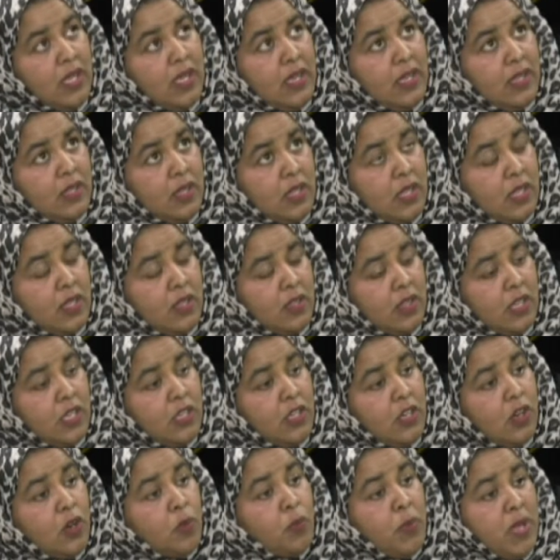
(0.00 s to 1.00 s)
The
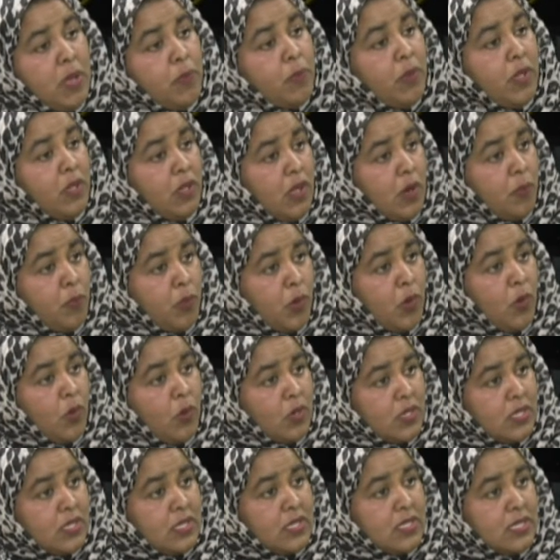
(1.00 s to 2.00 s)
young people
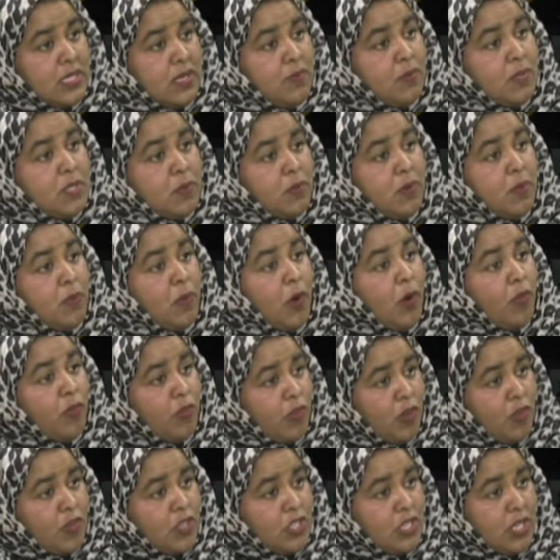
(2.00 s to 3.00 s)
abroad seem to be more
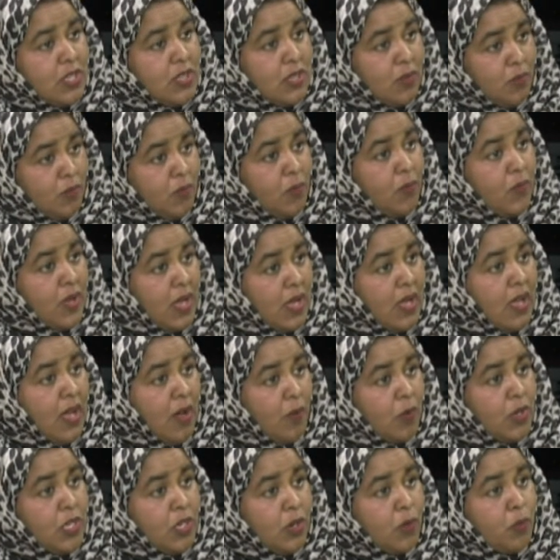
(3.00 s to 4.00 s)
flourishing than our
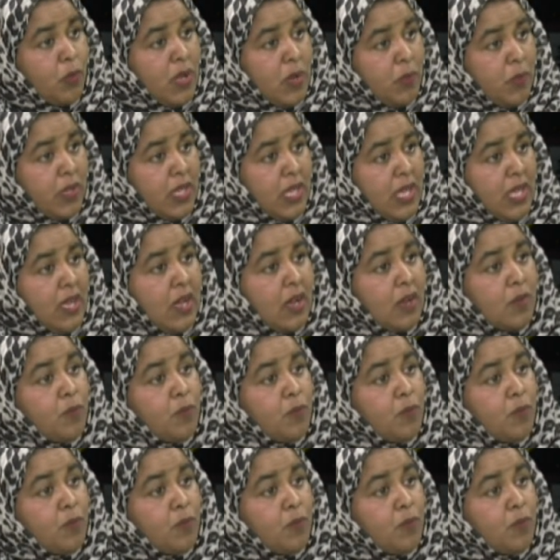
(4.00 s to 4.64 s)
young people here,